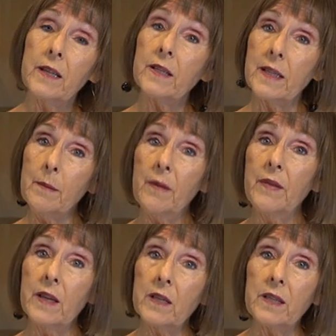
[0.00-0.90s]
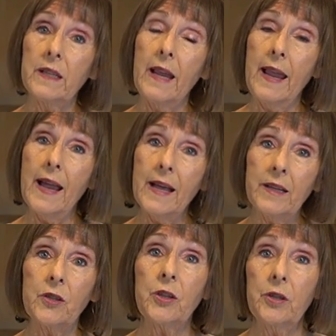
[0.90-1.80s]
some of this and add
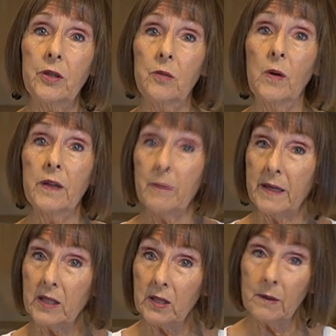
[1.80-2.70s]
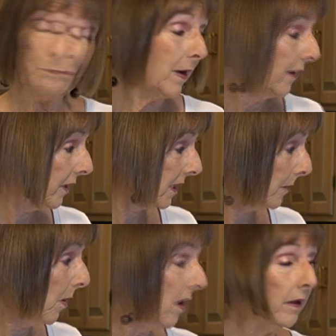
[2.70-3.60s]
it to one of my
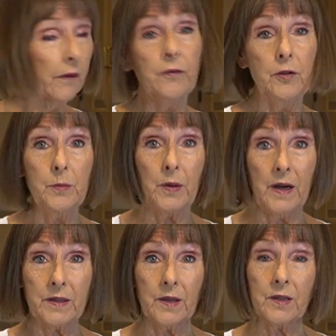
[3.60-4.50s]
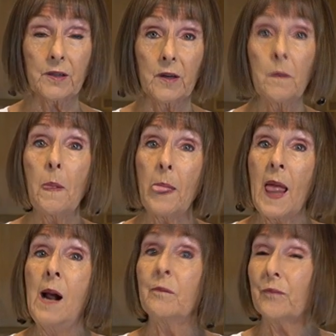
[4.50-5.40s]
smaller food processor,
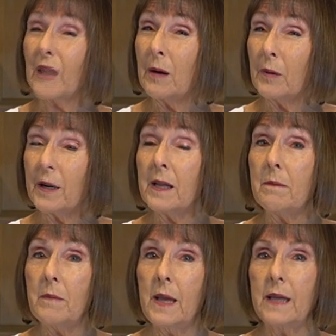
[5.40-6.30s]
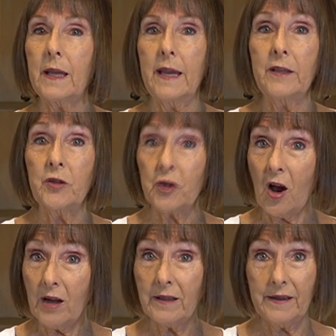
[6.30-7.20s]
and we're going to make a
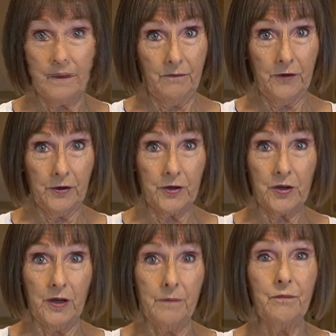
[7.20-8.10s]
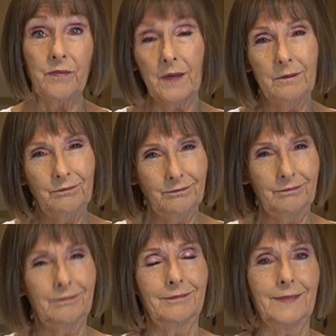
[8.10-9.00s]
chocolate version,
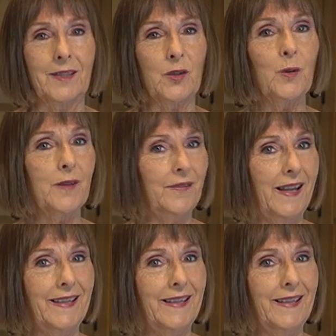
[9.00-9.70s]
sort of like